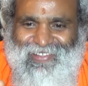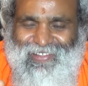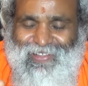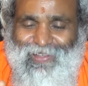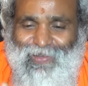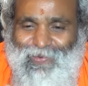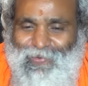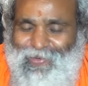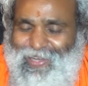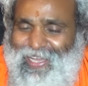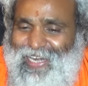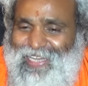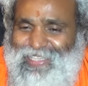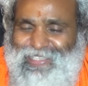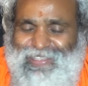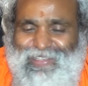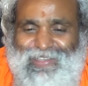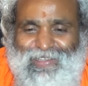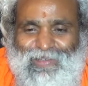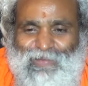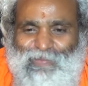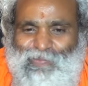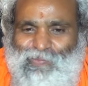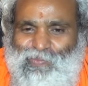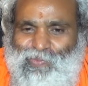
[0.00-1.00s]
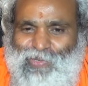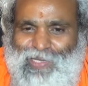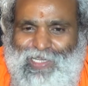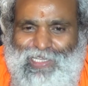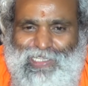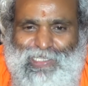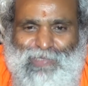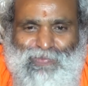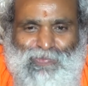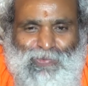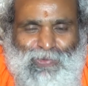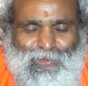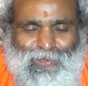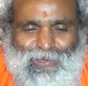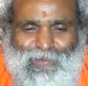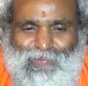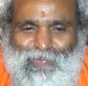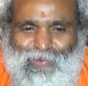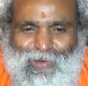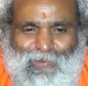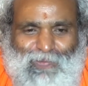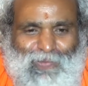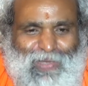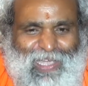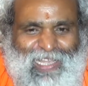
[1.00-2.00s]
Whereas Facebook
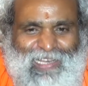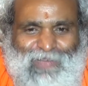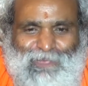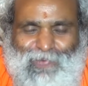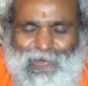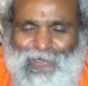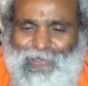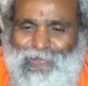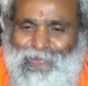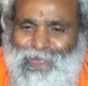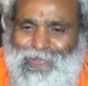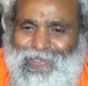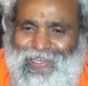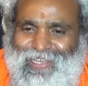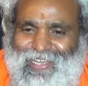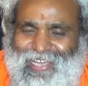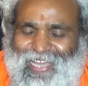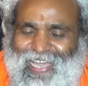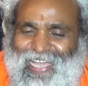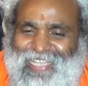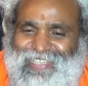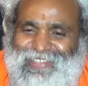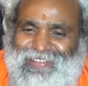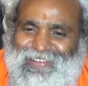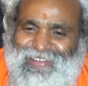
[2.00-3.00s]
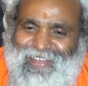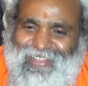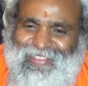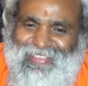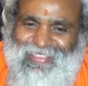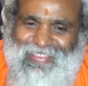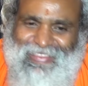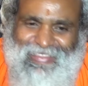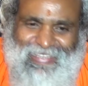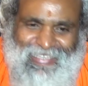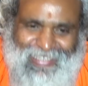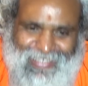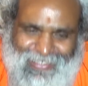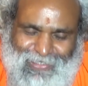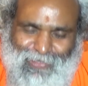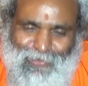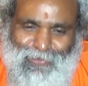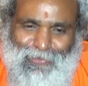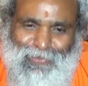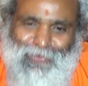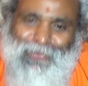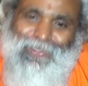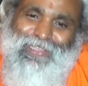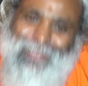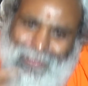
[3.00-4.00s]
profile photo has nothing to
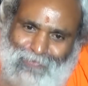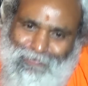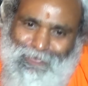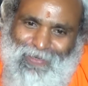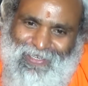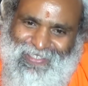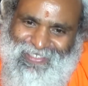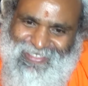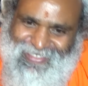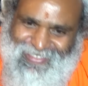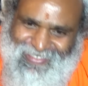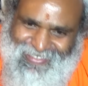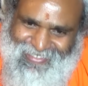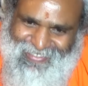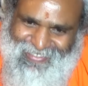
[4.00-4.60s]
do with the person.